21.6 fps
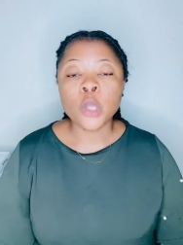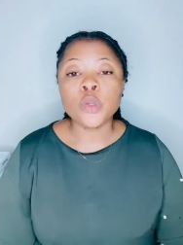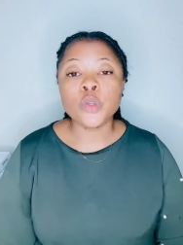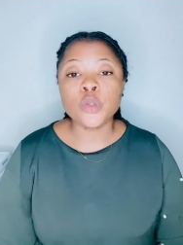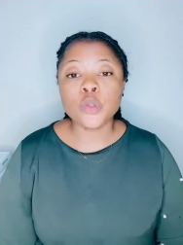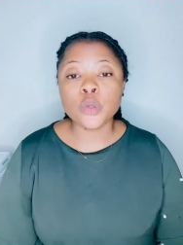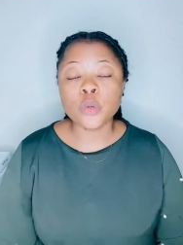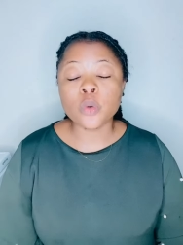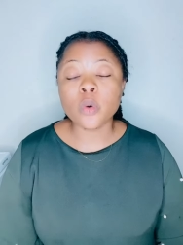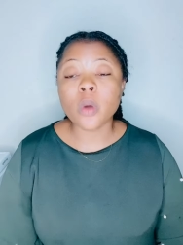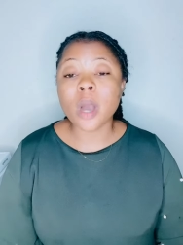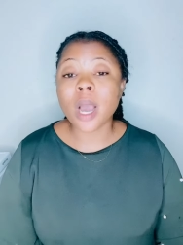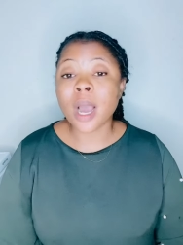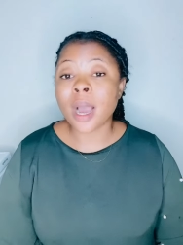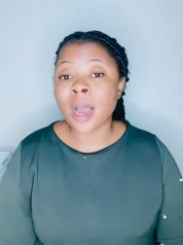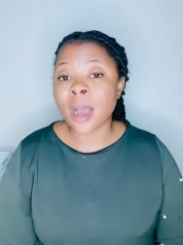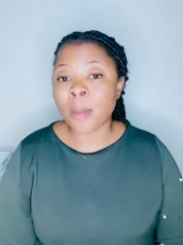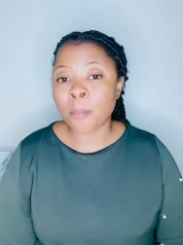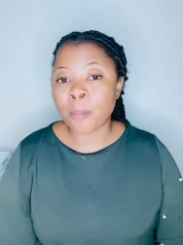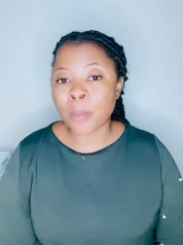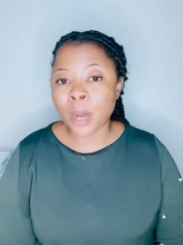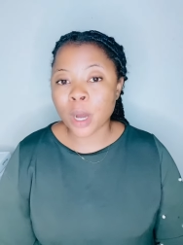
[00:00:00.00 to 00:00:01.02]
you are
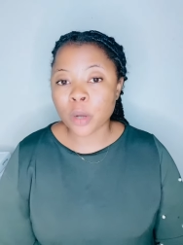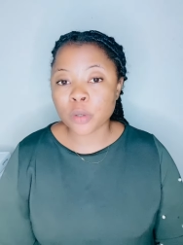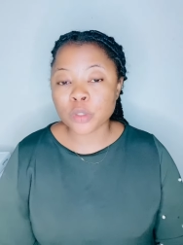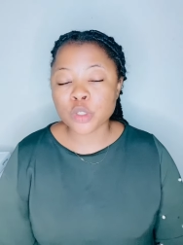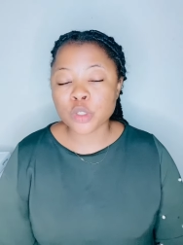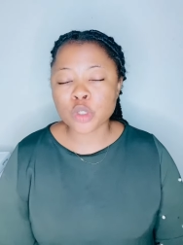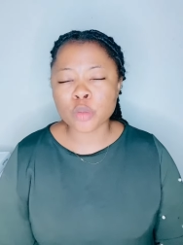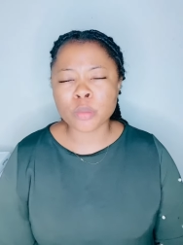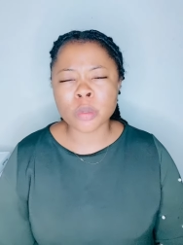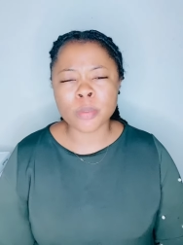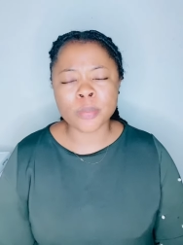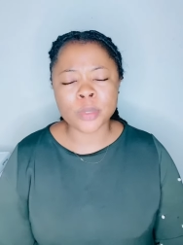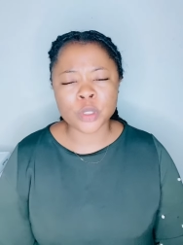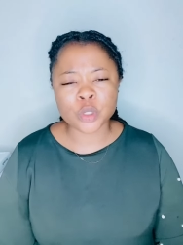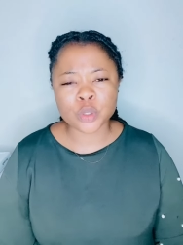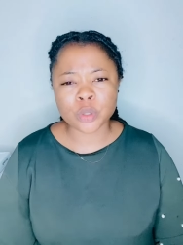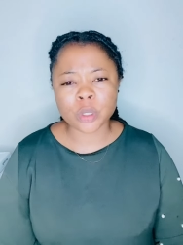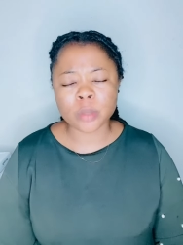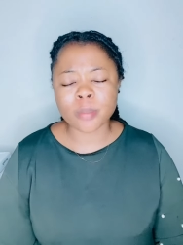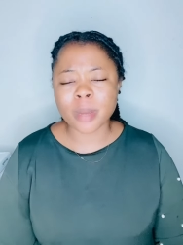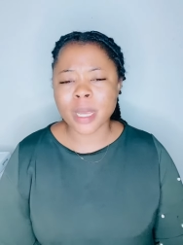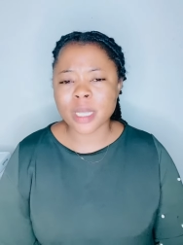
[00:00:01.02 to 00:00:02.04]
about to be
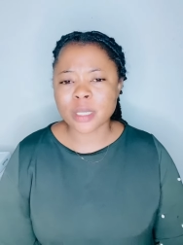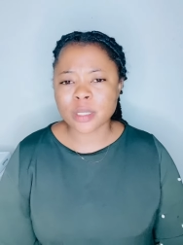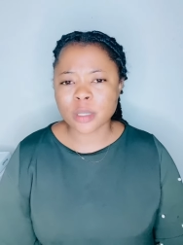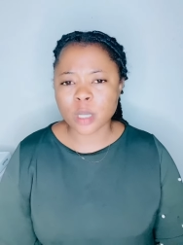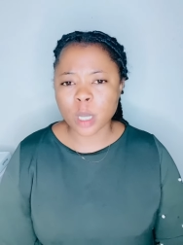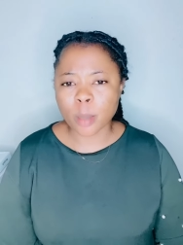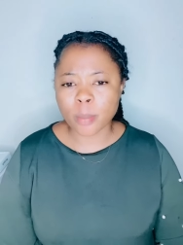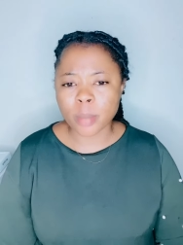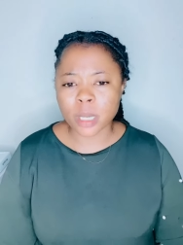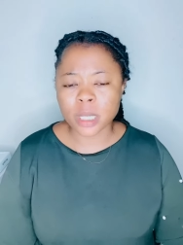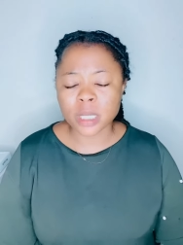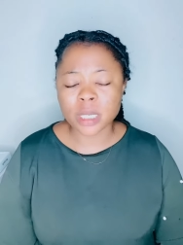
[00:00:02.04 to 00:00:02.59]
betrayed by somebody